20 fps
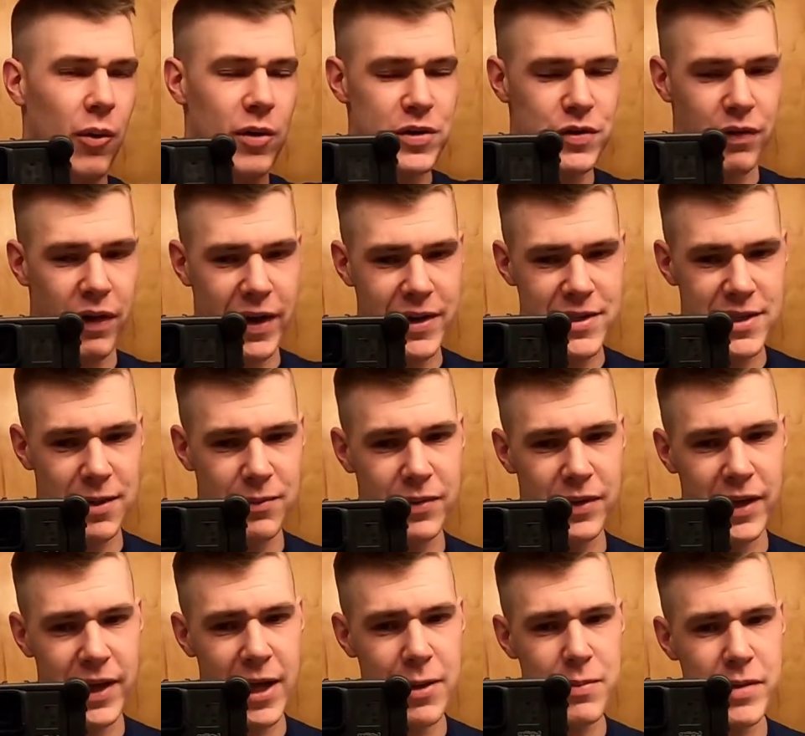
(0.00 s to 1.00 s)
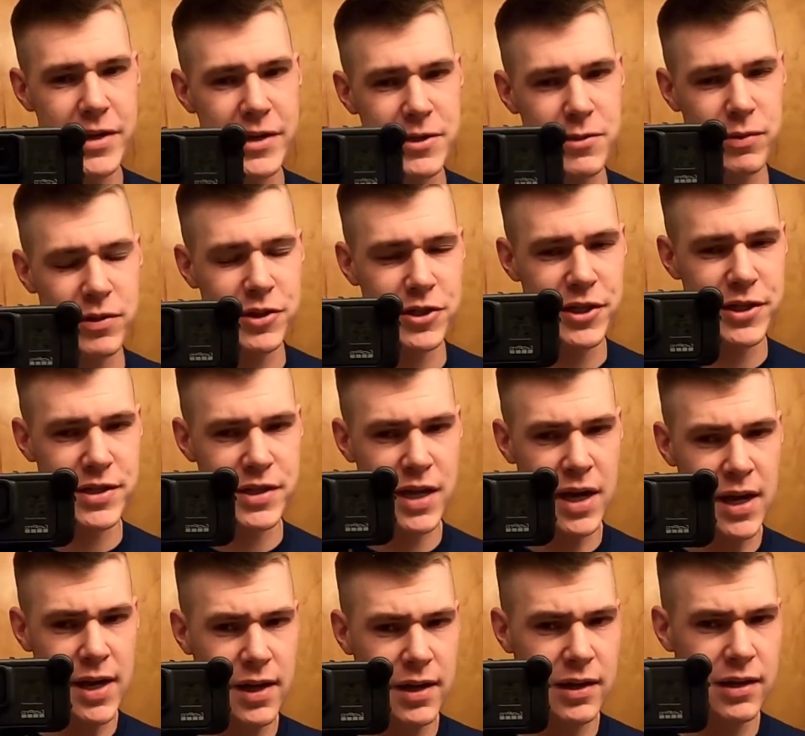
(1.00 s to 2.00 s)
always finds something that I miss when she's
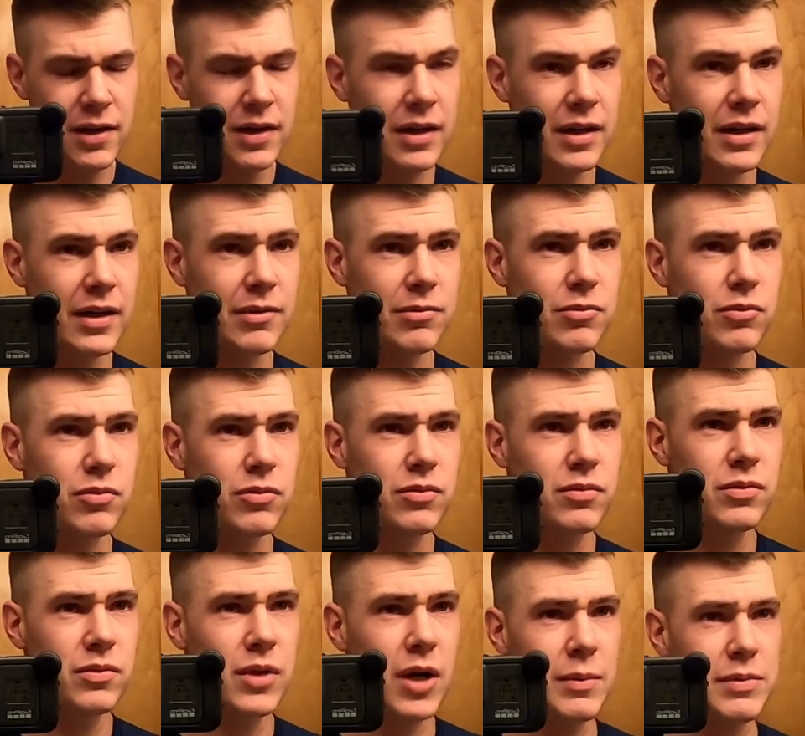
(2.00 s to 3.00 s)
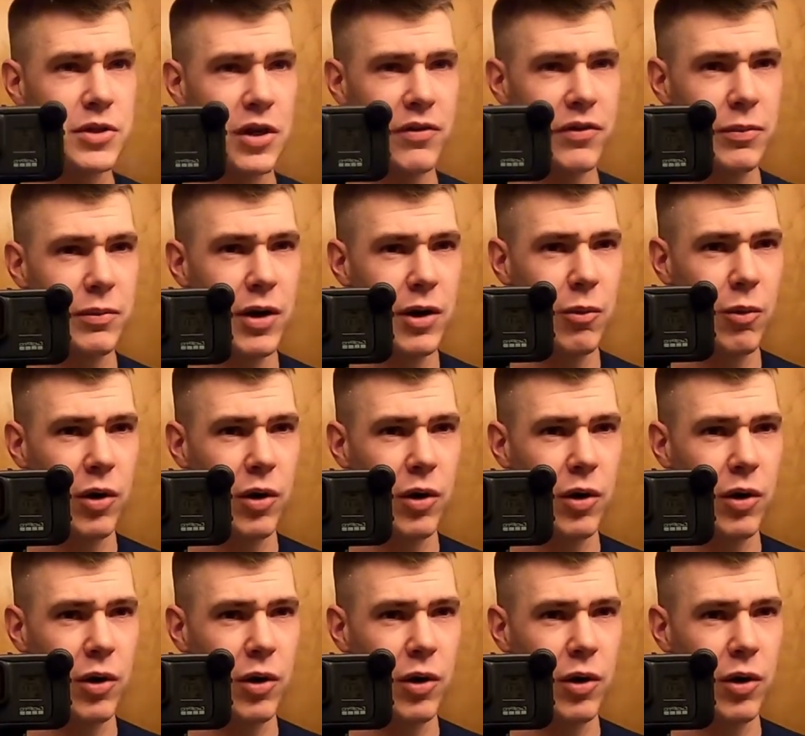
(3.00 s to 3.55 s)
uh, observing my